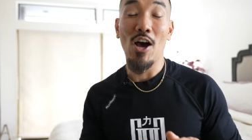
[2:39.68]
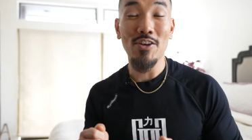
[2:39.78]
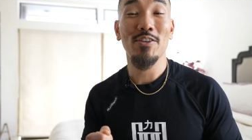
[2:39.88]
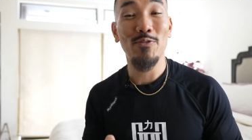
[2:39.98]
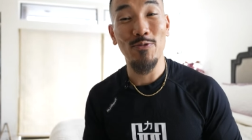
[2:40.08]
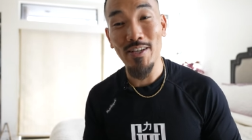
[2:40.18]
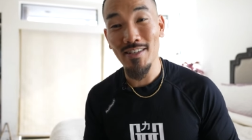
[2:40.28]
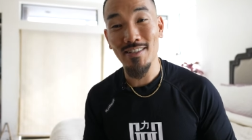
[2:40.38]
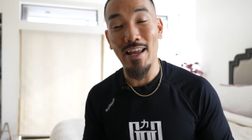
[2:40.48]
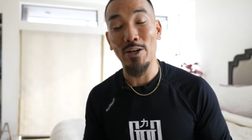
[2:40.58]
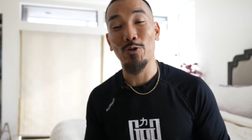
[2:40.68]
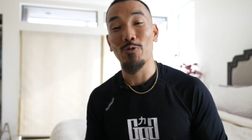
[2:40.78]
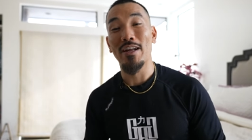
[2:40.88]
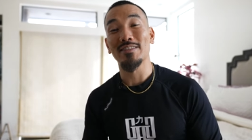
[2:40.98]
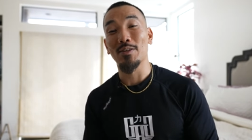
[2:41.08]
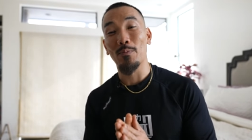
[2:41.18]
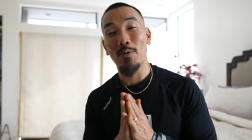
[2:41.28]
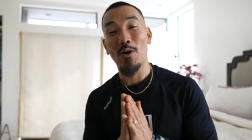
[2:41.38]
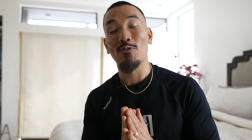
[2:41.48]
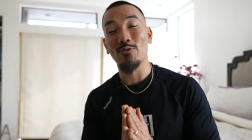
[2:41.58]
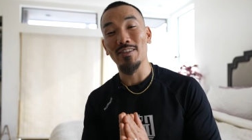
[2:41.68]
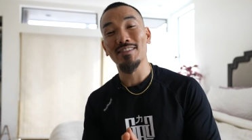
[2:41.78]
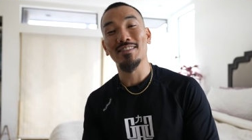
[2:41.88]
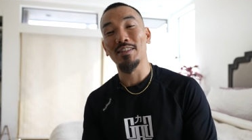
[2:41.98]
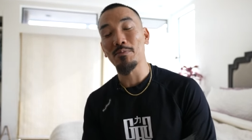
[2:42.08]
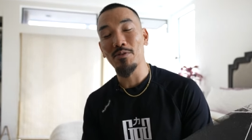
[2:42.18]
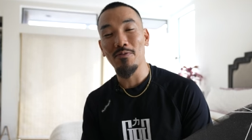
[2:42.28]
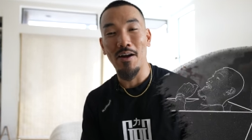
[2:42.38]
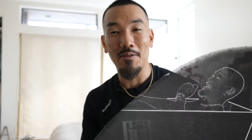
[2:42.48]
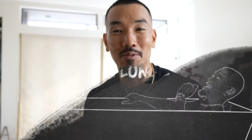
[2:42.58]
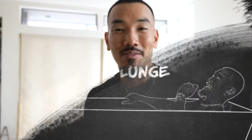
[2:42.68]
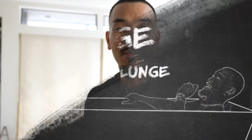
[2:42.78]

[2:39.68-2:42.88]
undefeated and creates the perfect sleep environment.